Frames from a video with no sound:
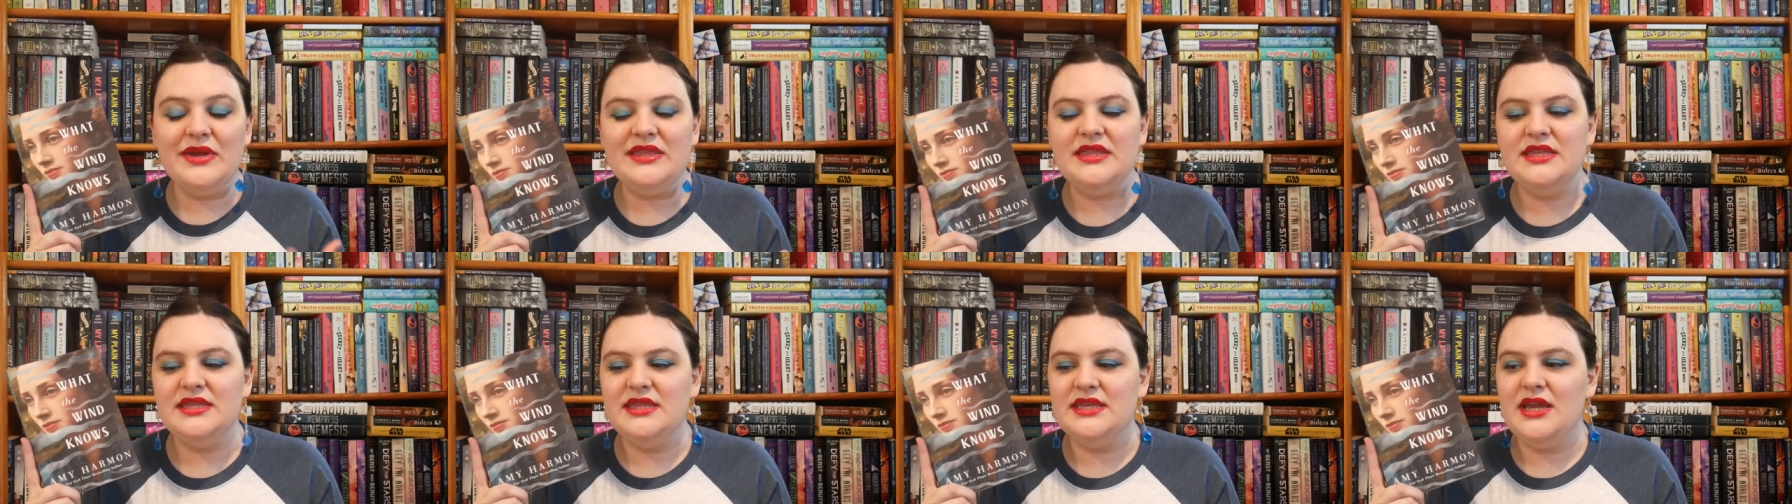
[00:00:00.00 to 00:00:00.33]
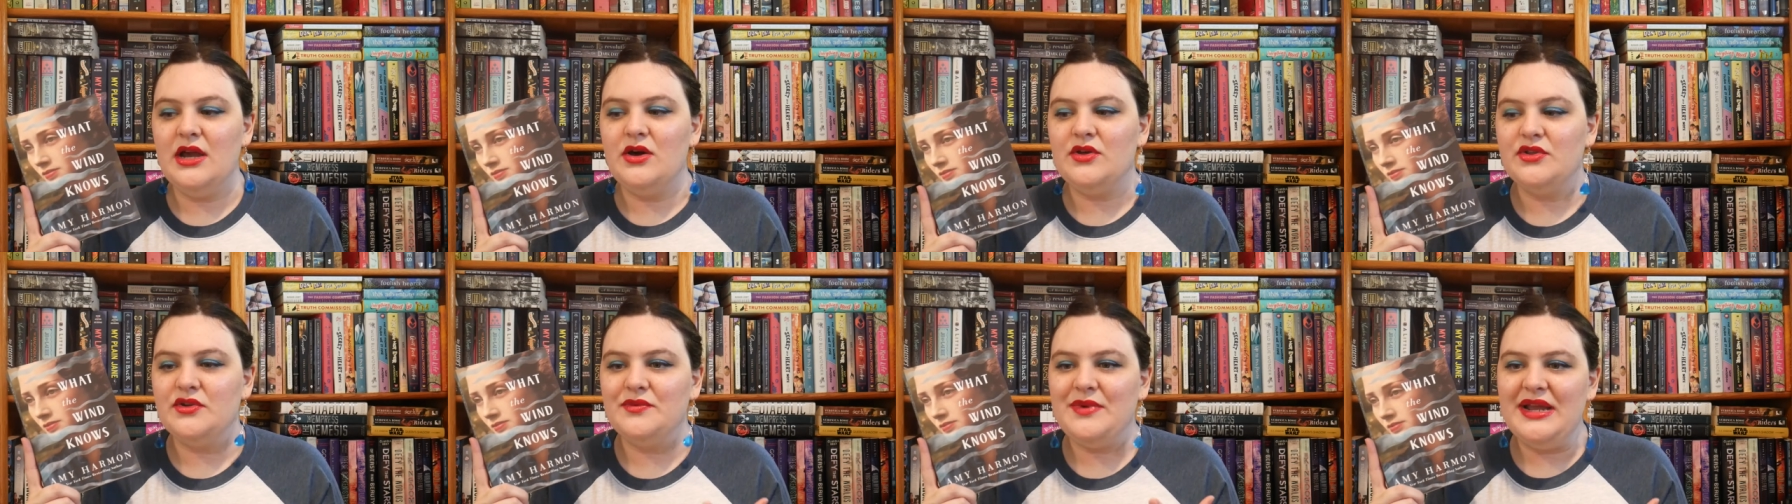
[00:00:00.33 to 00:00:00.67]
that the
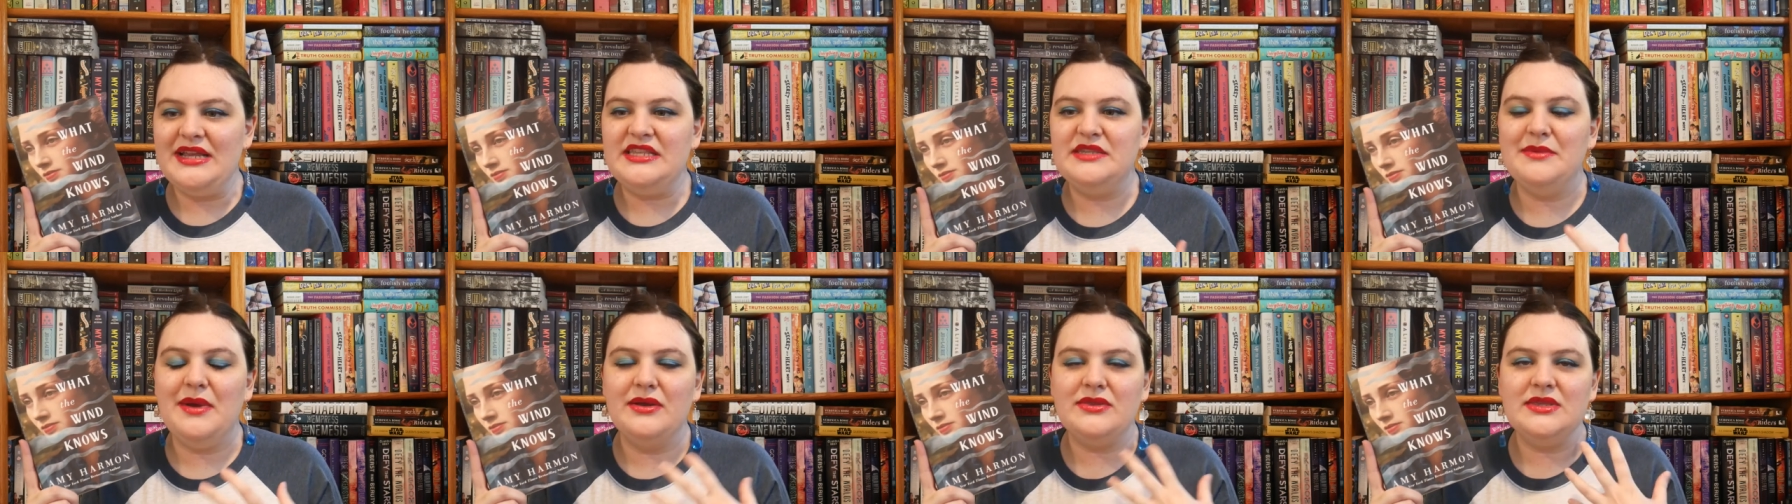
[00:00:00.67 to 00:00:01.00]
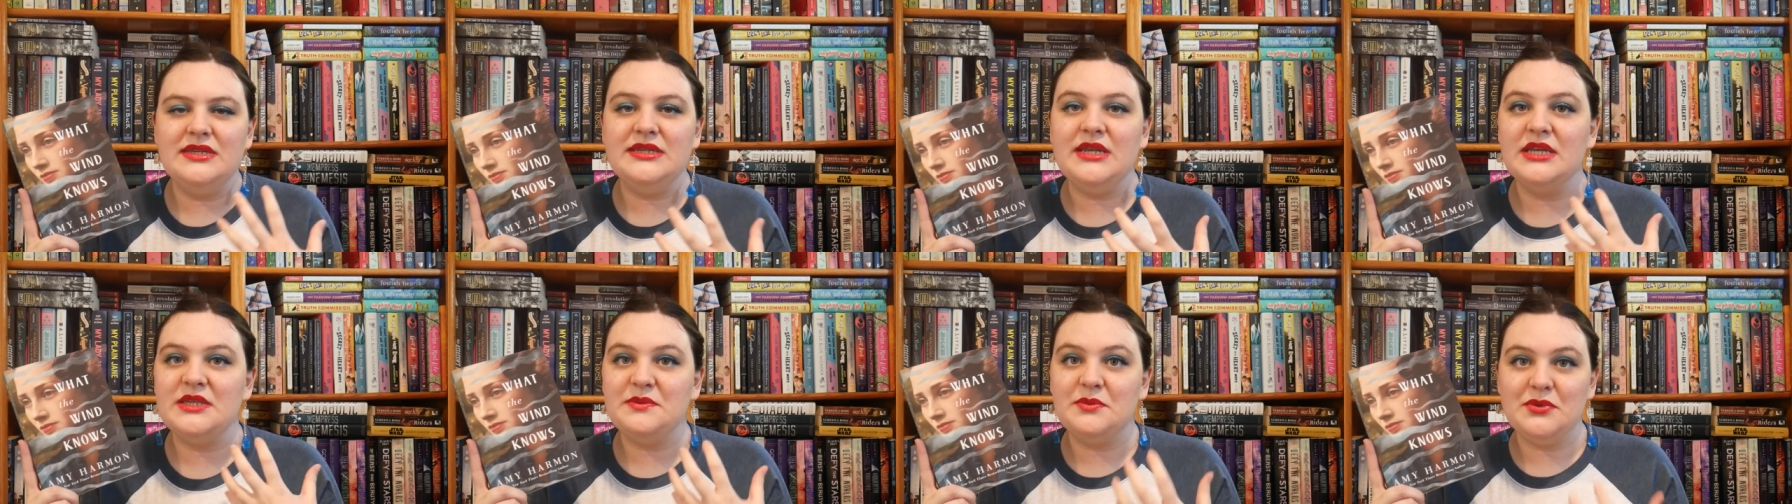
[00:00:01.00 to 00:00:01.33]
author writes about the
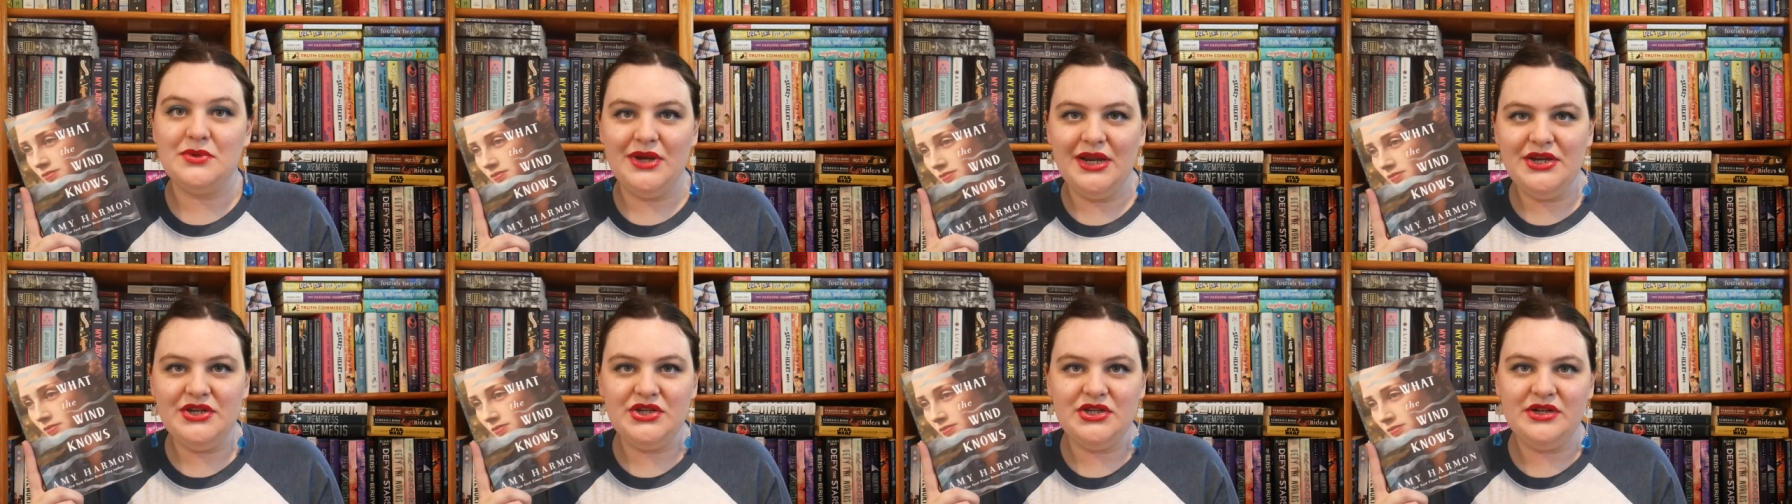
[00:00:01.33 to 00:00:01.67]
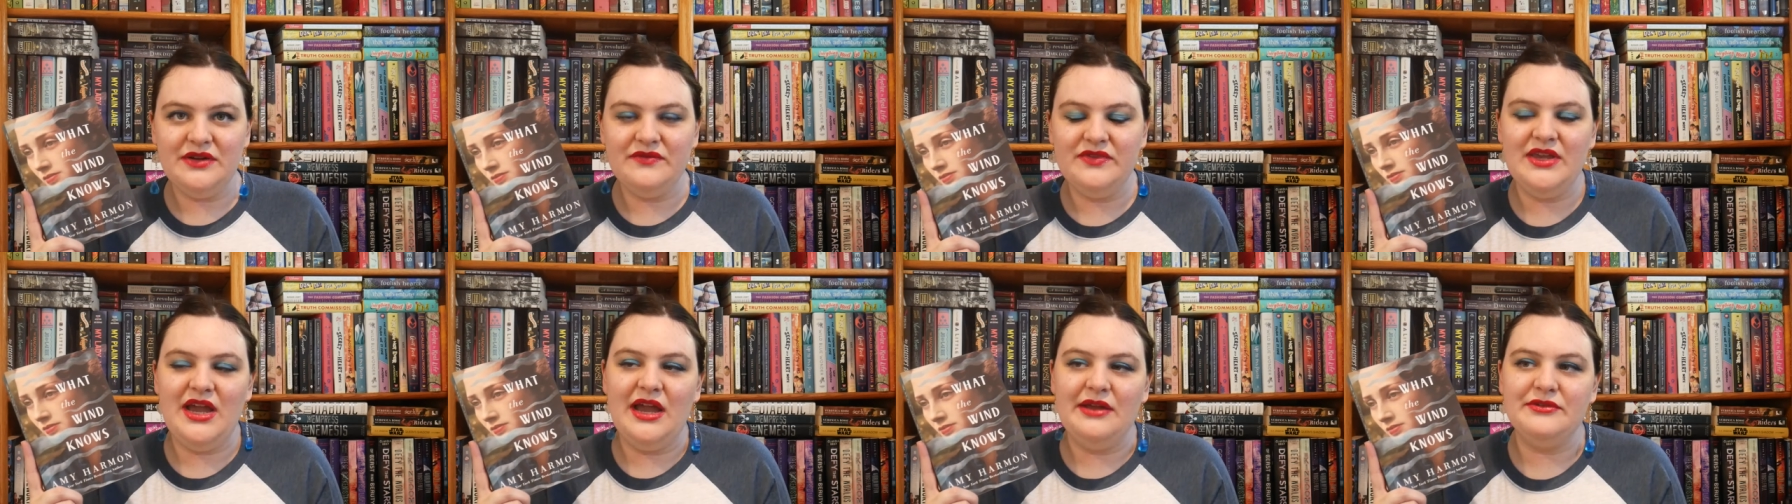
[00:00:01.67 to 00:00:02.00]
desperation
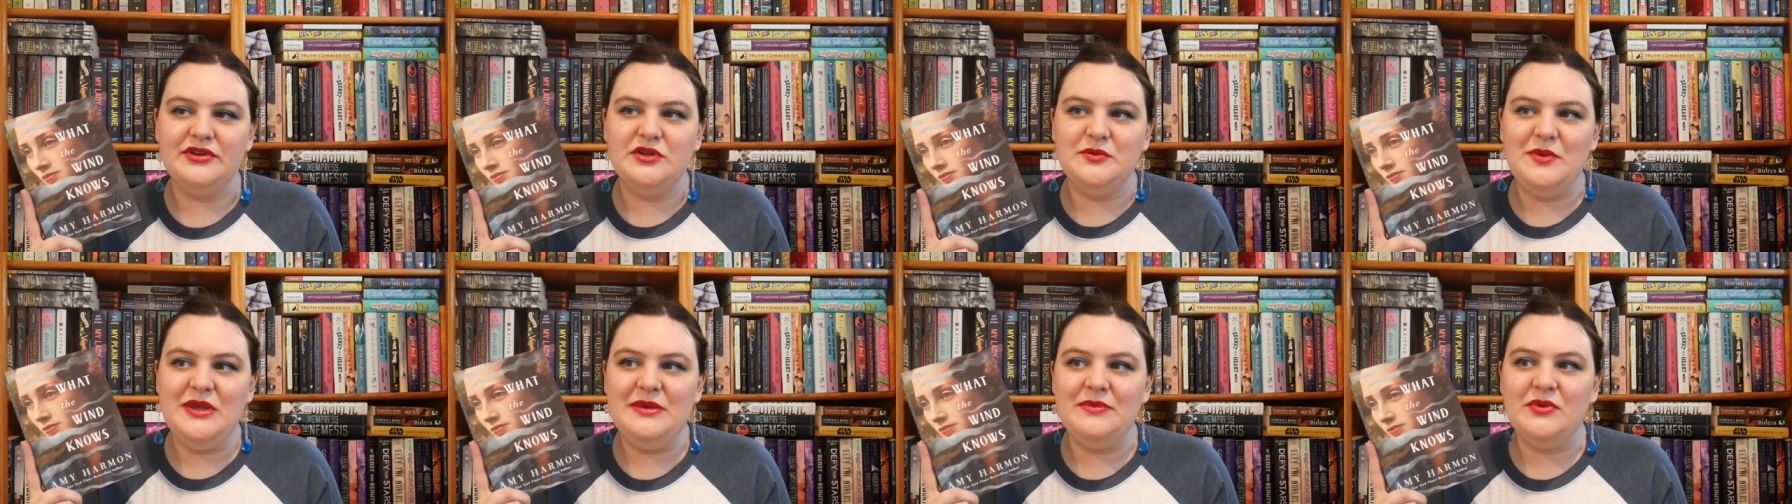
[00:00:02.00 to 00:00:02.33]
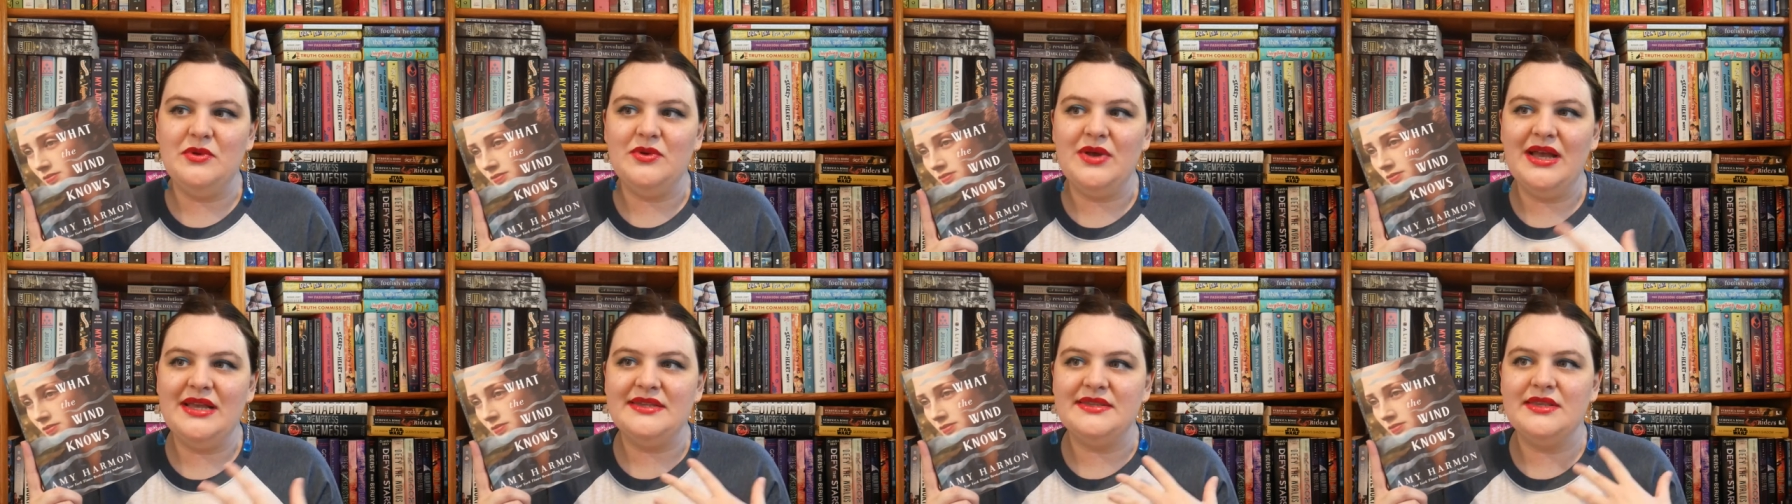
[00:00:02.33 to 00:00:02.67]
of the Irish
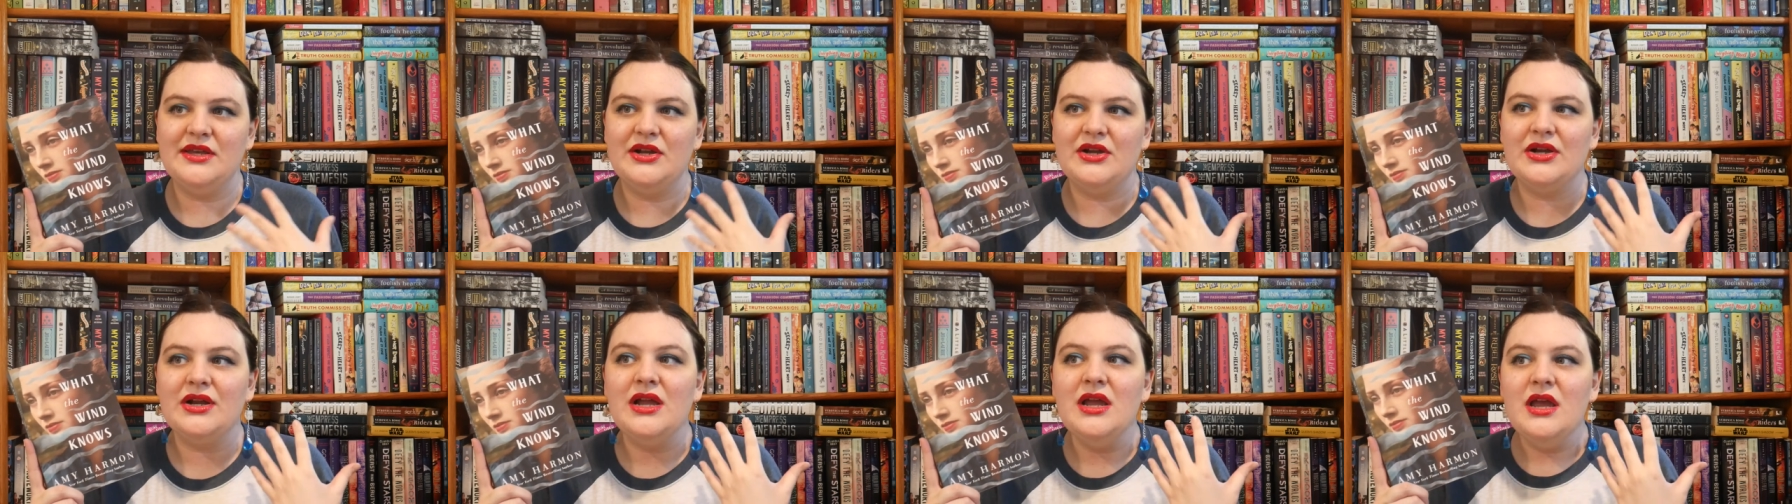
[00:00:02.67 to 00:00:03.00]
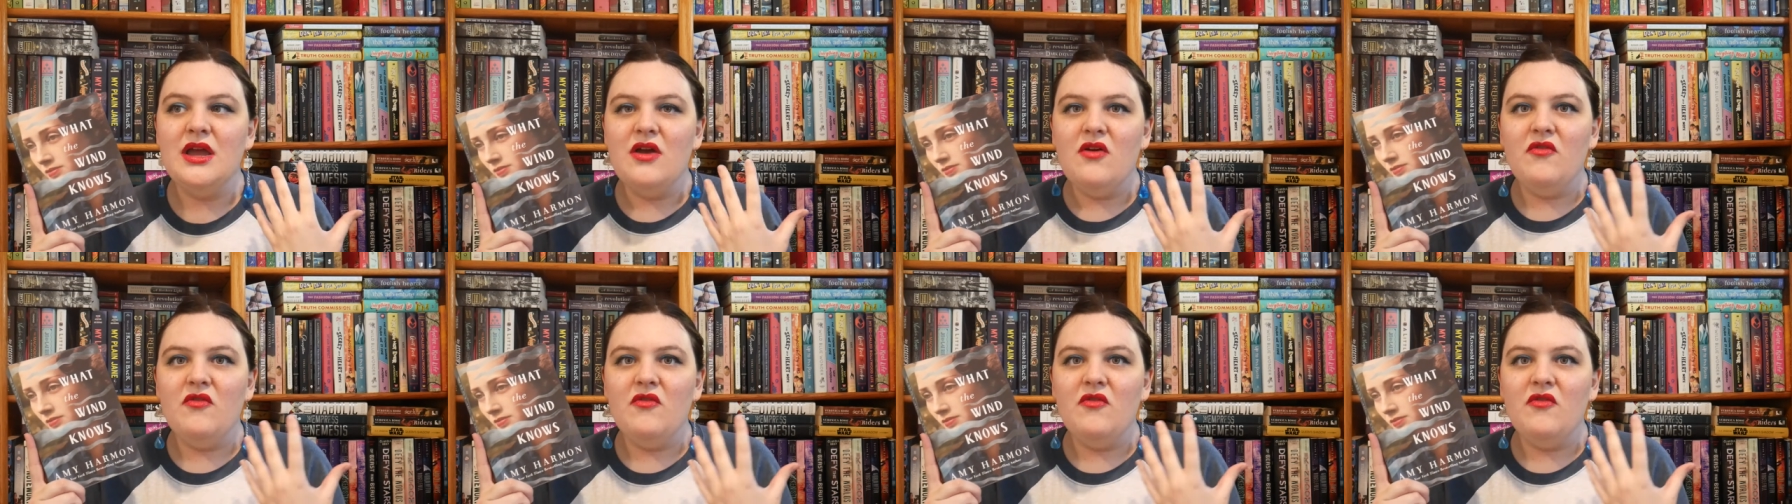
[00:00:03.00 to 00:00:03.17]
people as they're